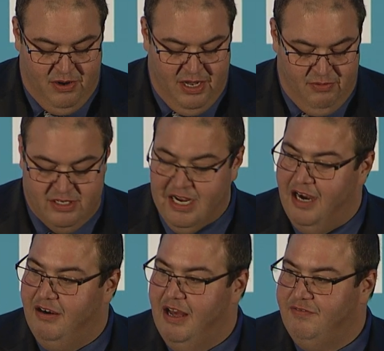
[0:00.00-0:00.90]
he
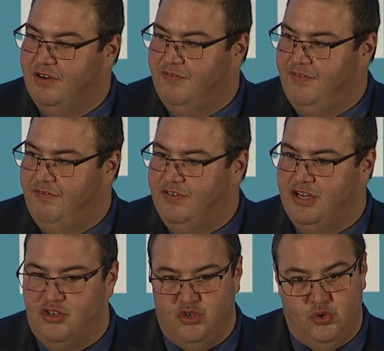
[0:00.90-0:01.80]
retired after
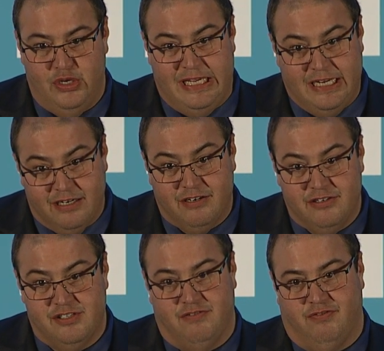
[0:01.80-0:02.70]
52
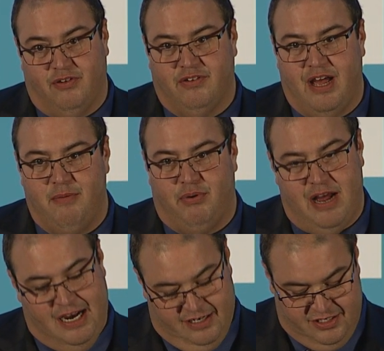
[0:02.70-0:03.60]
years of full-time
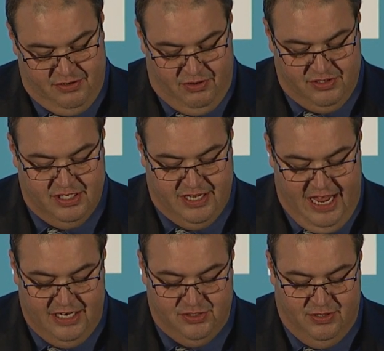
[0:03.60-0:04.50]
practice in rural
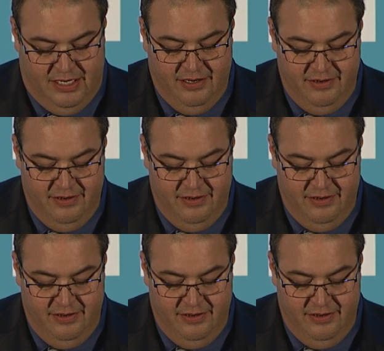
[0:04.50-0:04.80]
Saskatchewan.